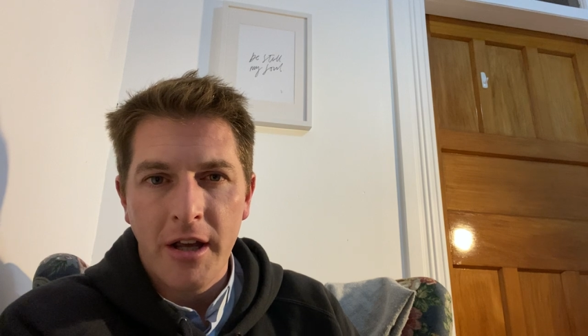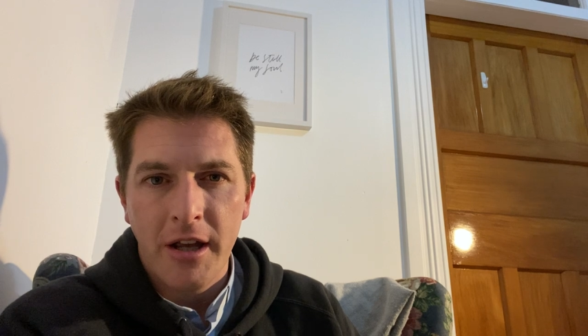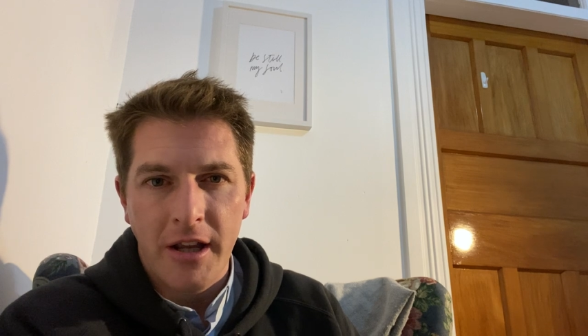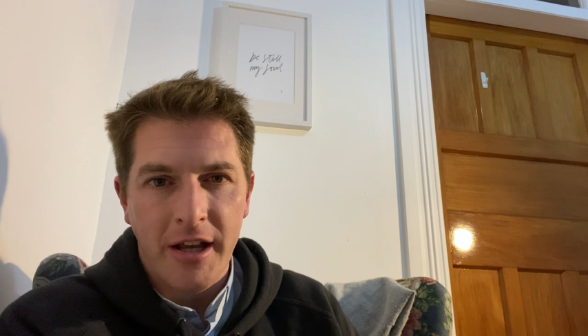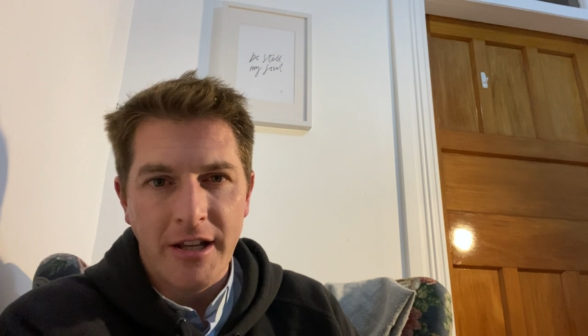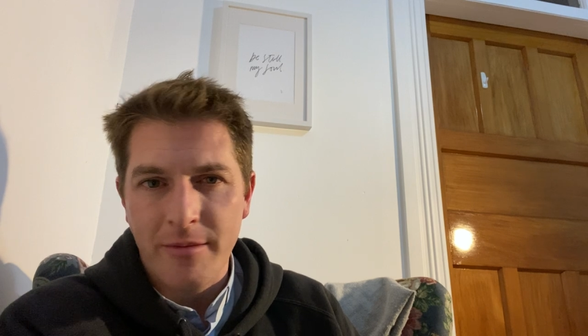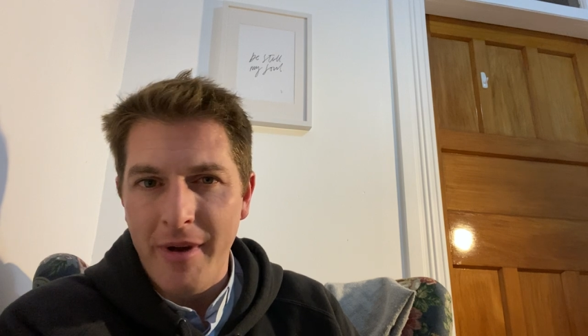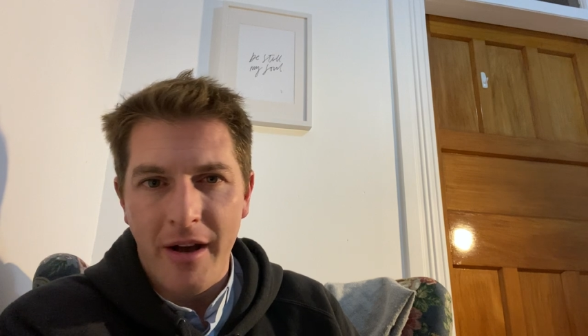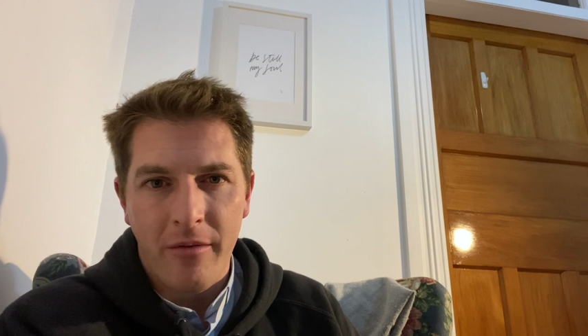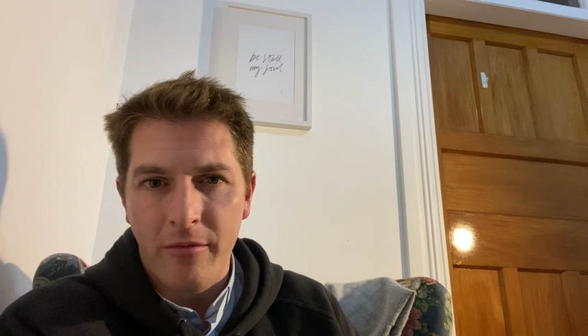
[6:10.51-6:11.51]
He cares
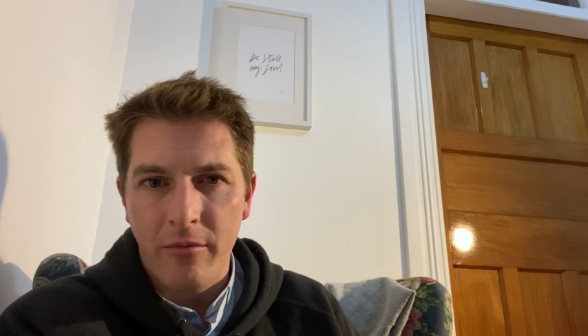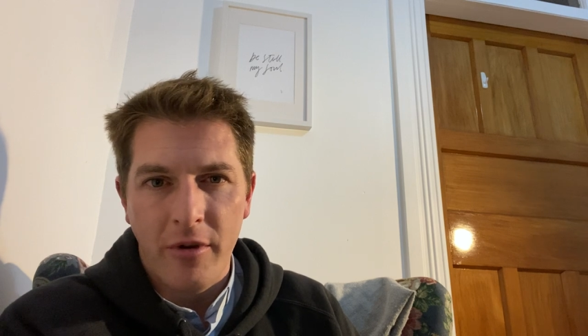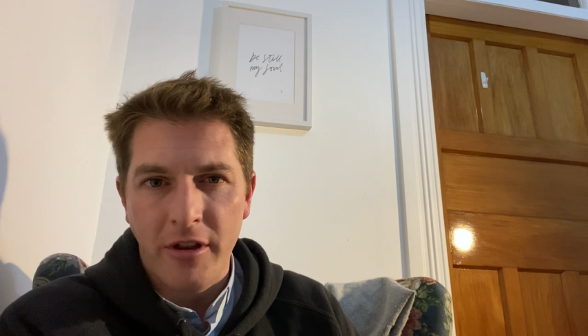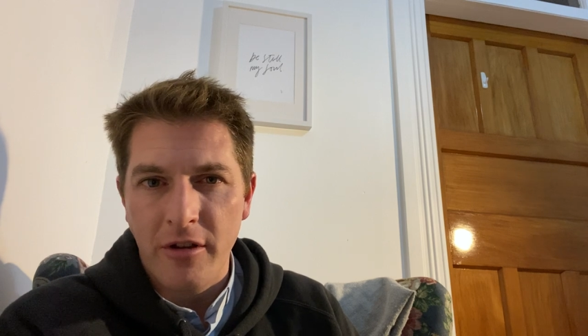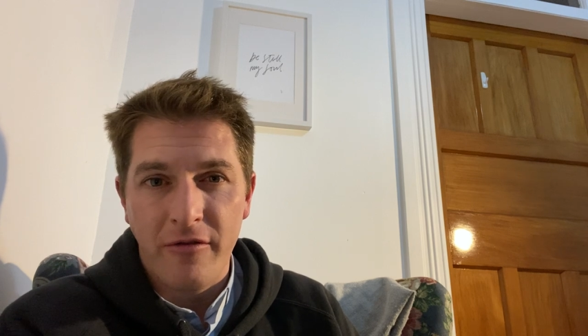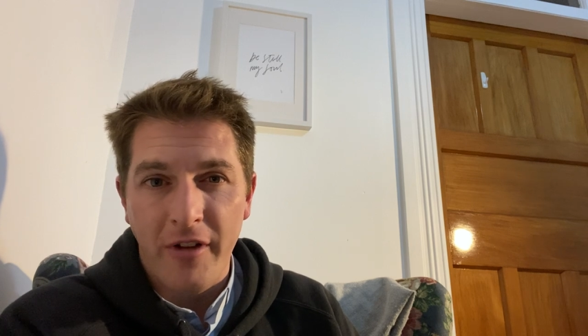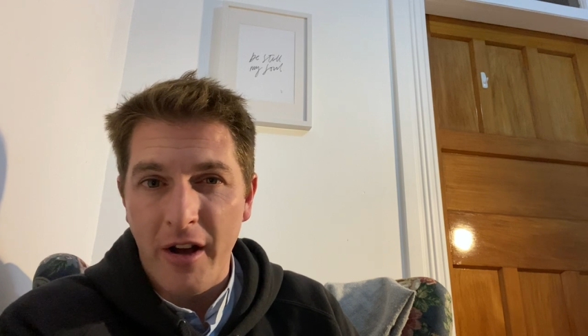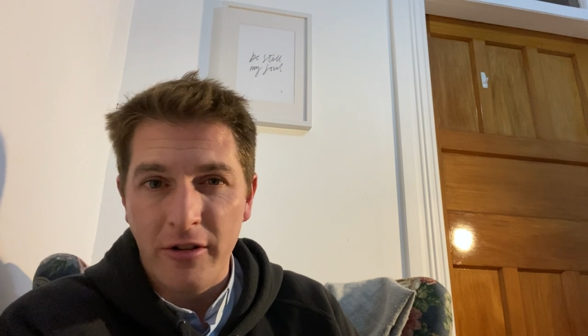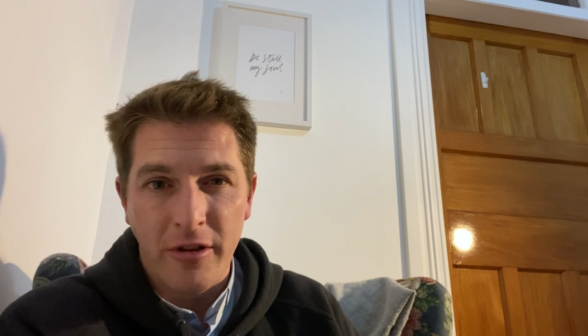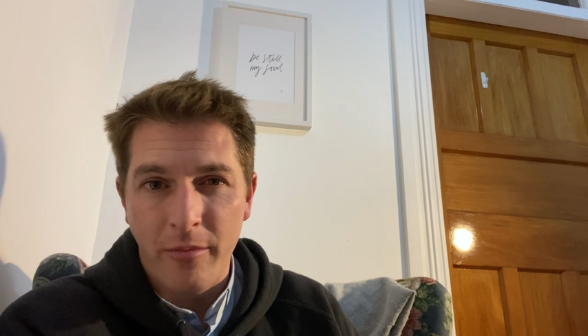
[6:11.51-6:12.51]
about whether you
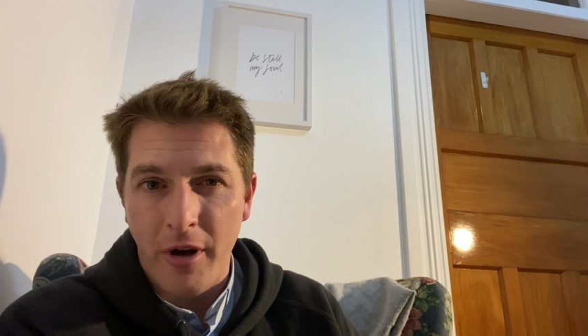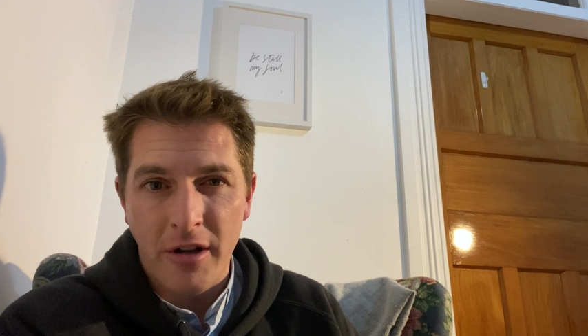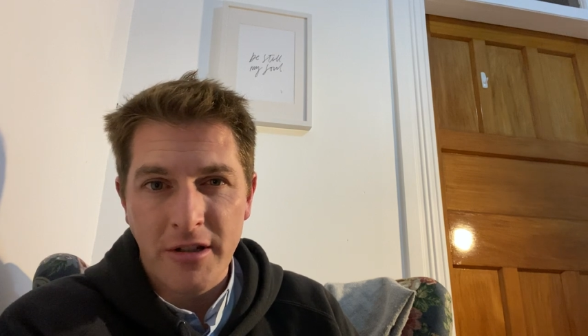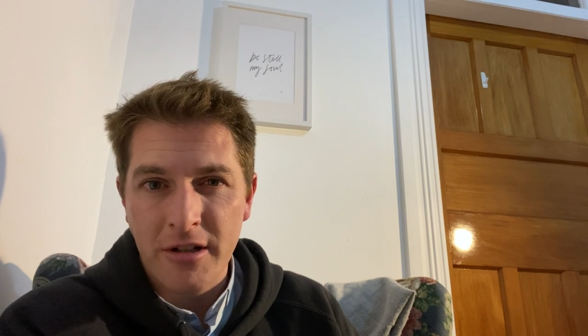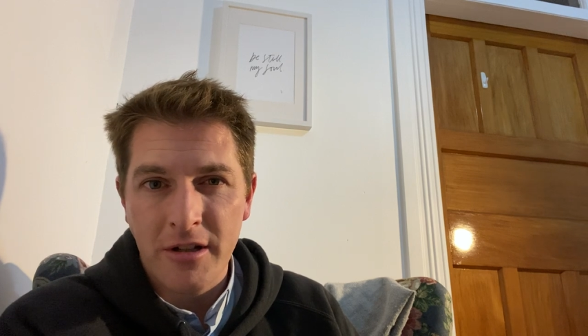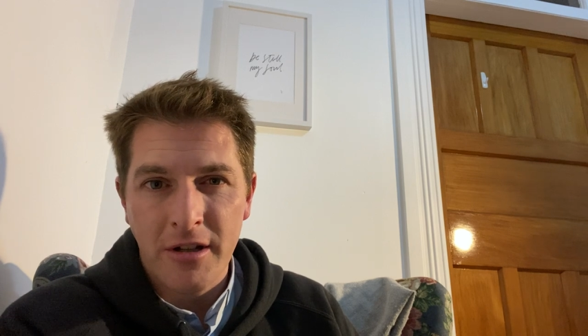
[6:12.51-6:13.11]
failed in the past.